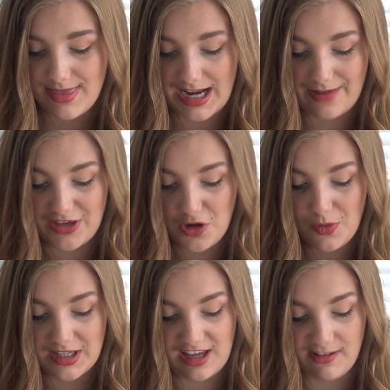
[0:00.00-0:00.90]
that if you
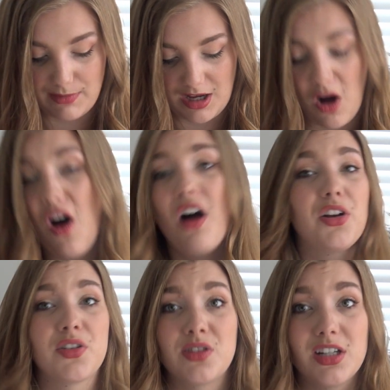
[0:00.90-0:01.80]
would give me all
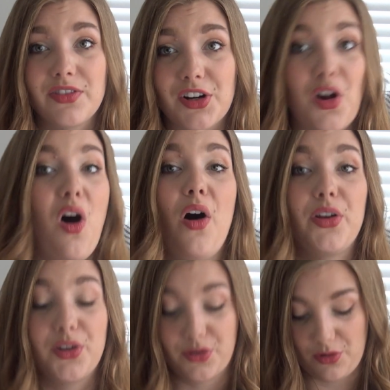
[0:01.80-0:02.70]
your silver and
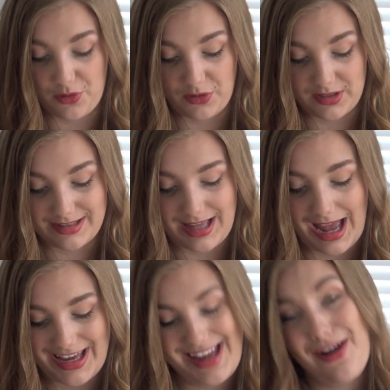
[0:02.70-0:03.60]
all your gold, that
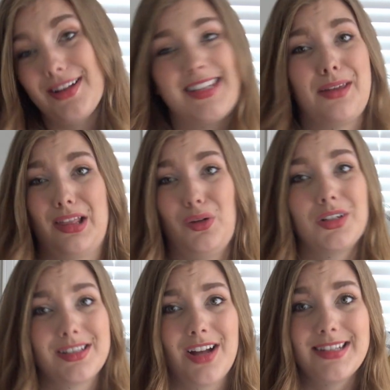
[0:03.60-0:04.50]
I cannot say the Lord
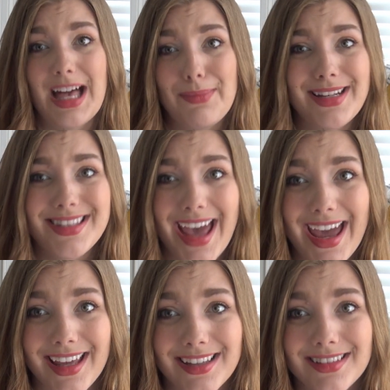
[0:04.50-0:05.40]
does not tell me to say.